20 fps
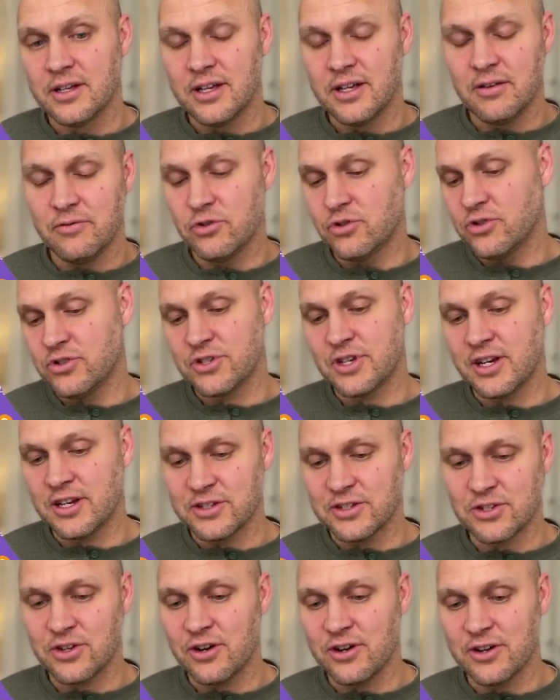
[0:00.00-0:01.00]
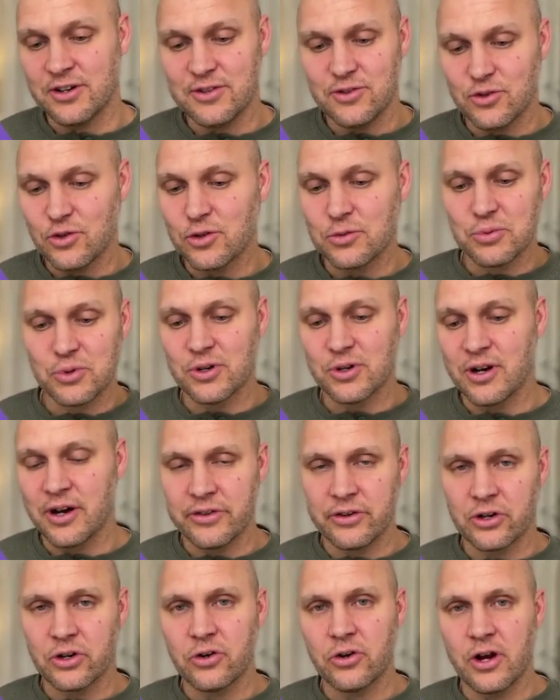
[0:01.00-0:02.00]
if you're just getting started, you could put
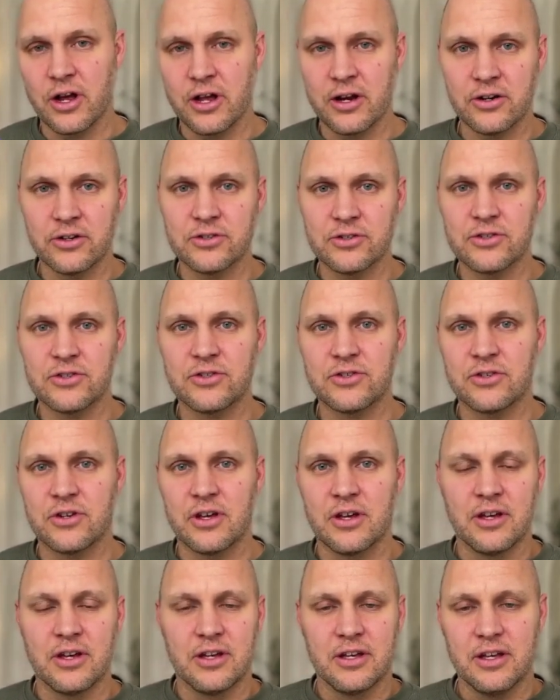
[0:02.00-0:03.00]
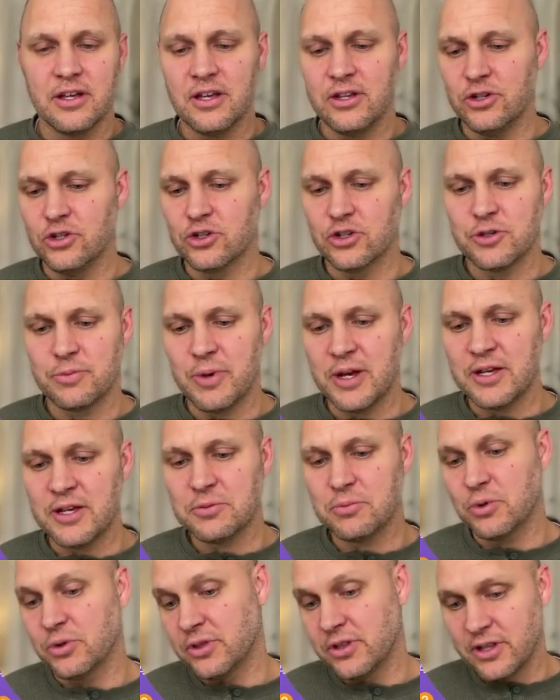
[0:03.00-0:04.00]
other creators in your space,
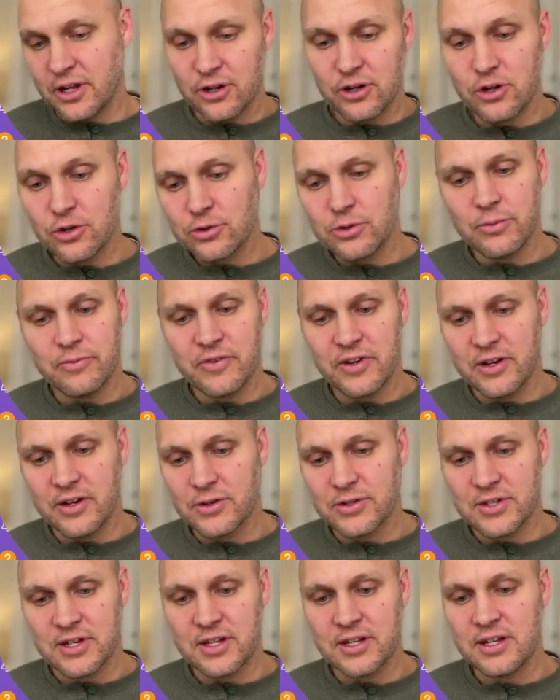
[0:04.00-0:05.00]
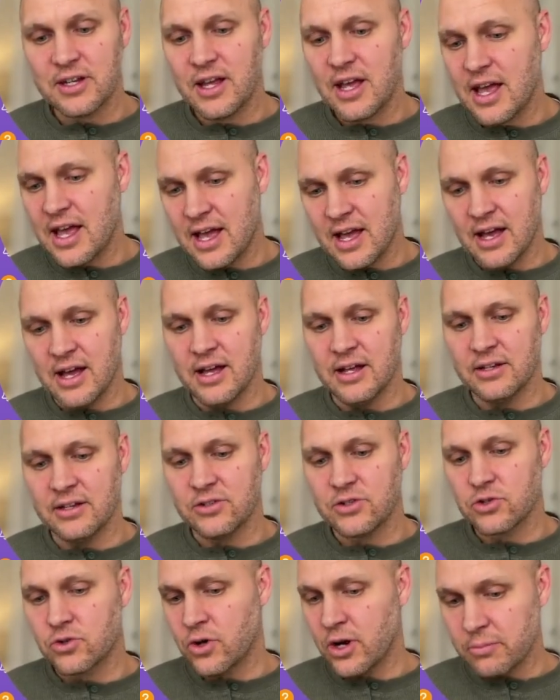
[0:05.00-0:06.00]
put their YouTube videos in and
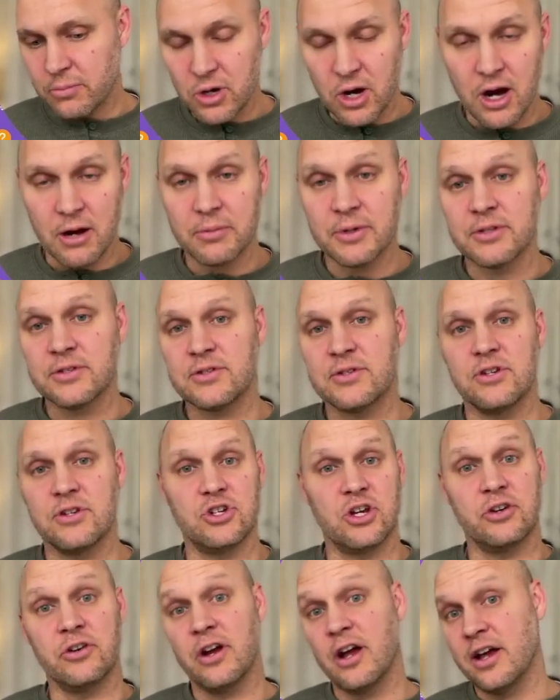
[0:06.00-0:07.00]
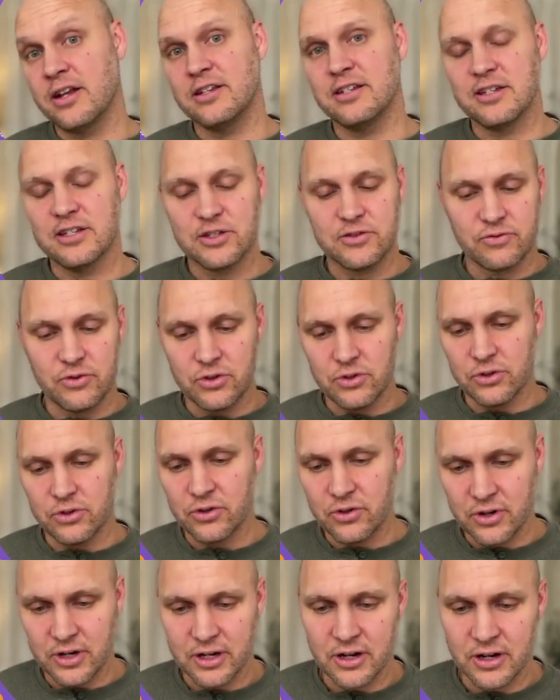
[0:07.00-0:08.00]
scrape comments to generate ideas for you to
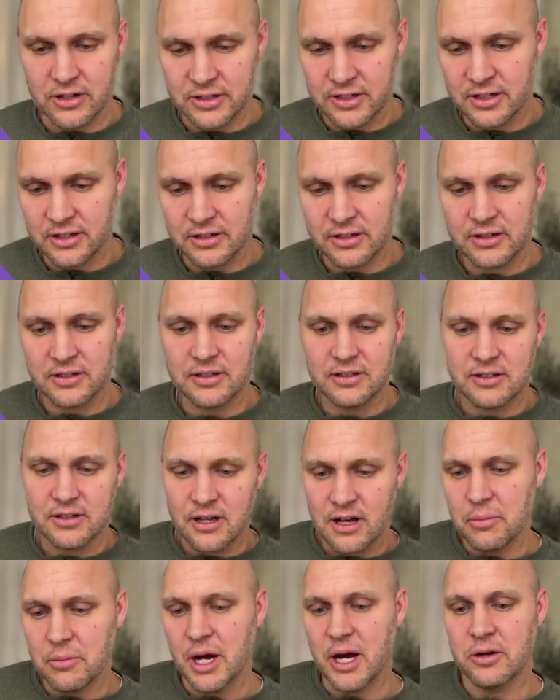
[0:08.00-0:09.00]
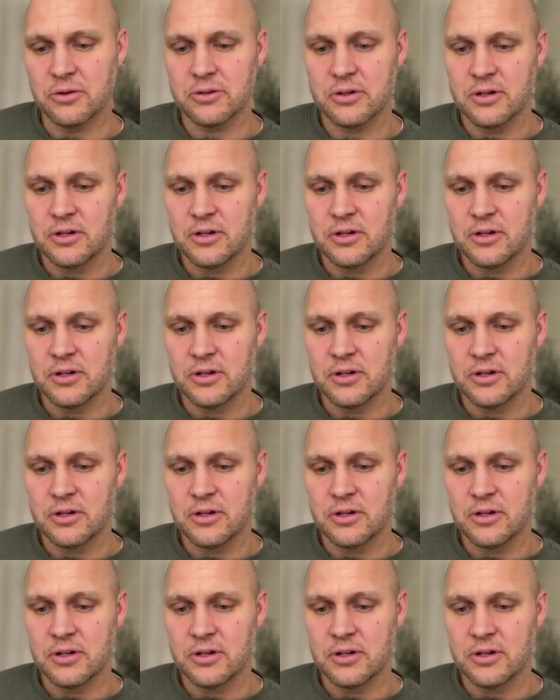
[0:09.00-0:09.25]
create content about.